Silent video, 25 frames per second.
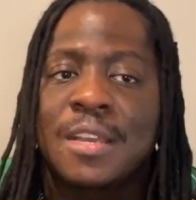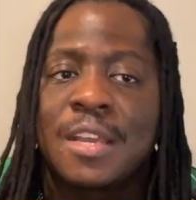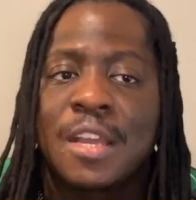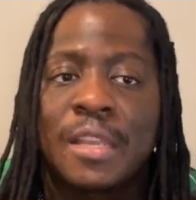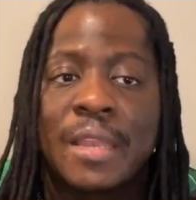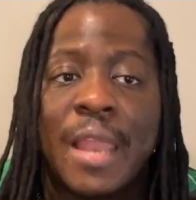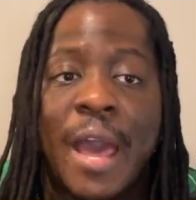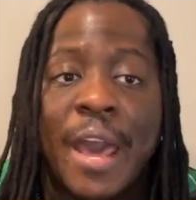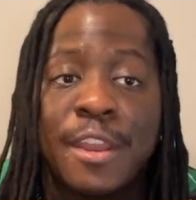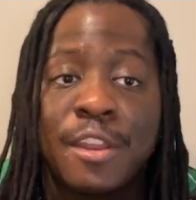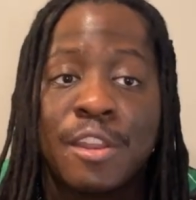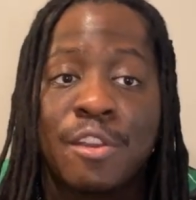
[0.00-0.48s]
A
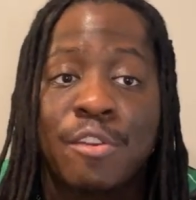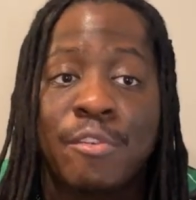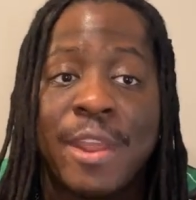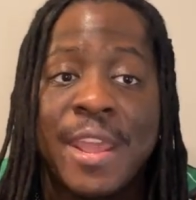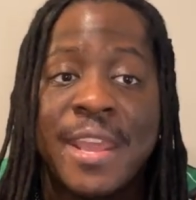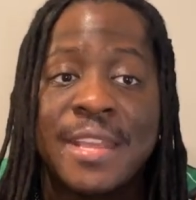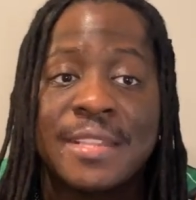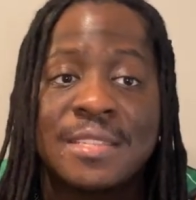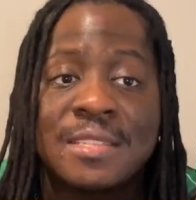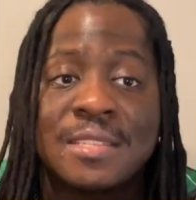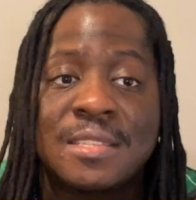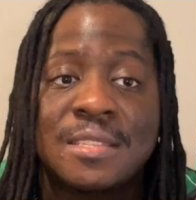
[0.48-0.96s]
lot of
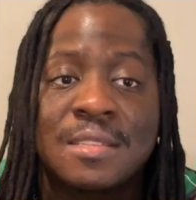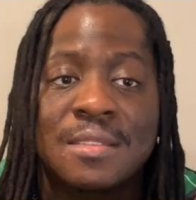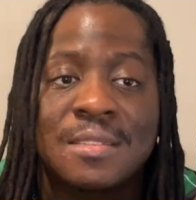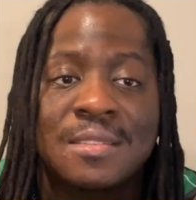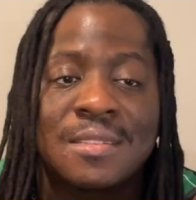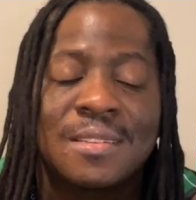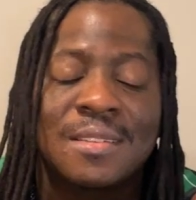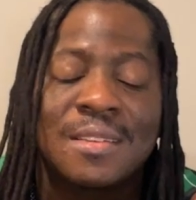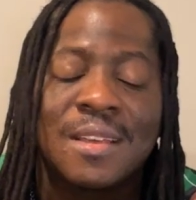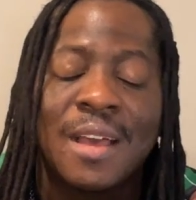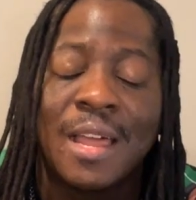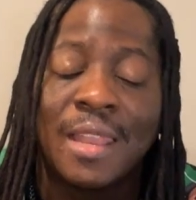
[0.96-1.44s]
greats,
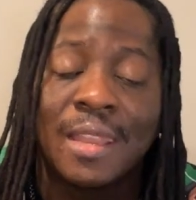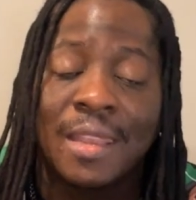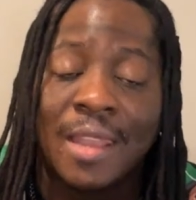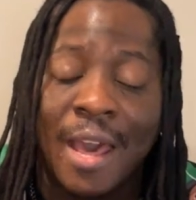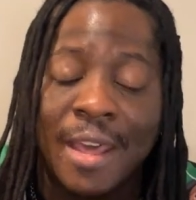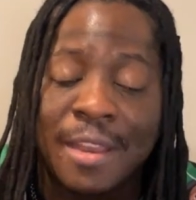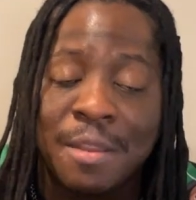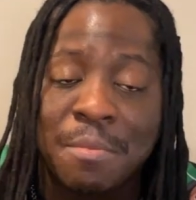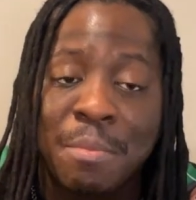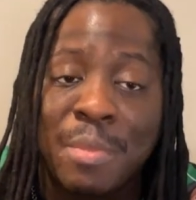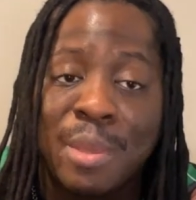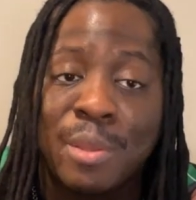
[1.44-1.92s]
a
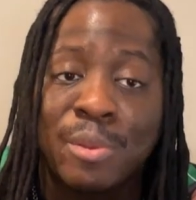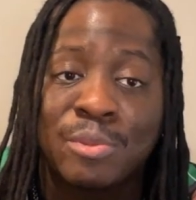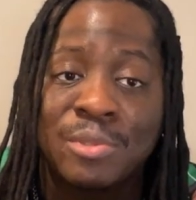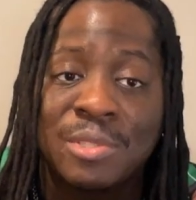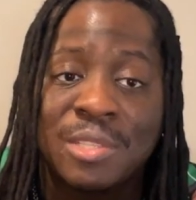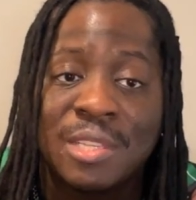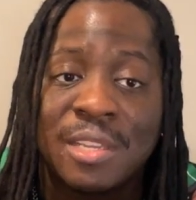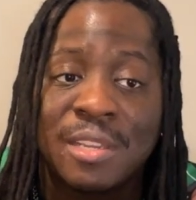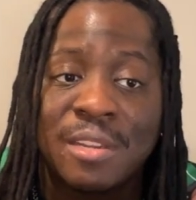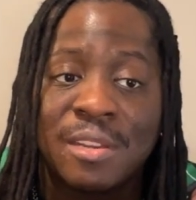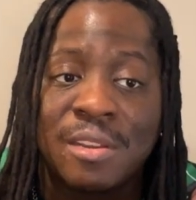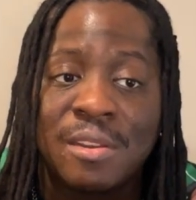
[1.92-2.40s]
lot of middle
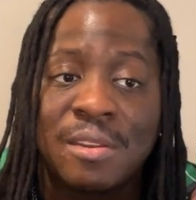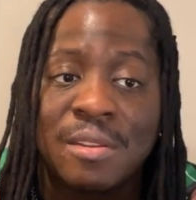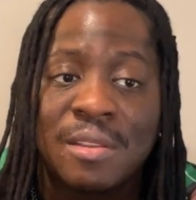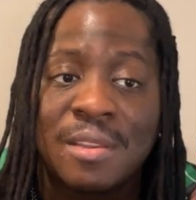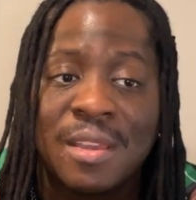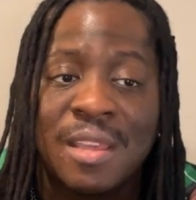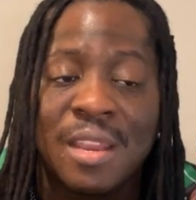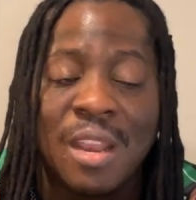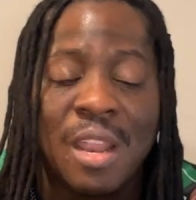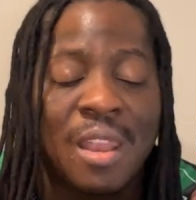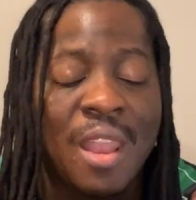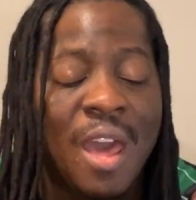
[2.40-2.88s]
tier,
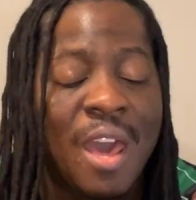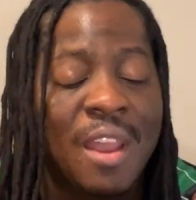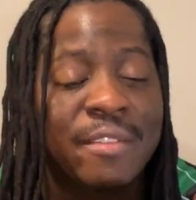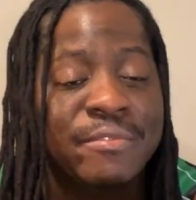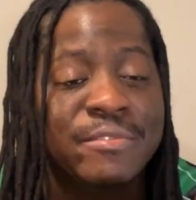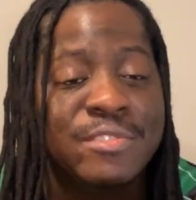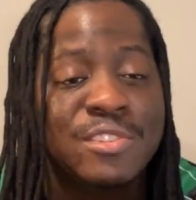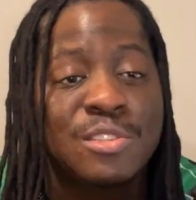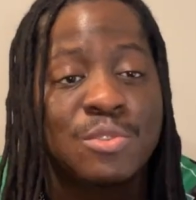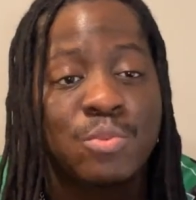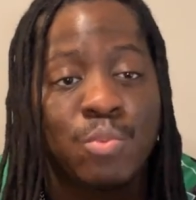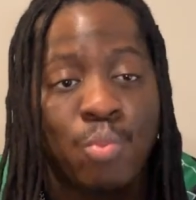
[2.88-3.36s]
and a lot
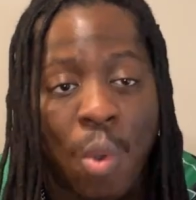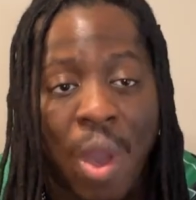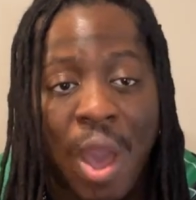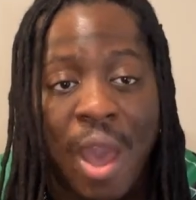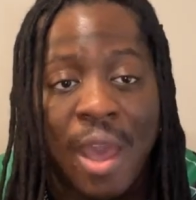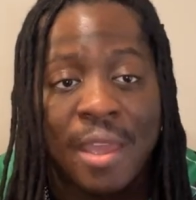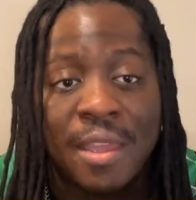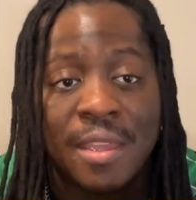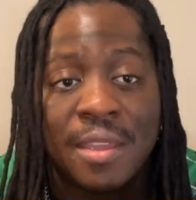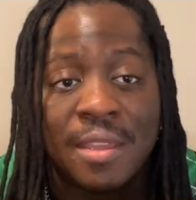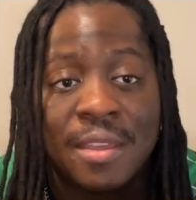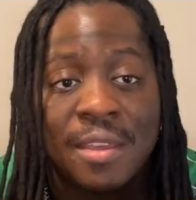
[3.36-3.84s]
of just
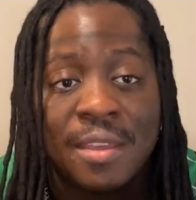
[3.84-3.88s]
why.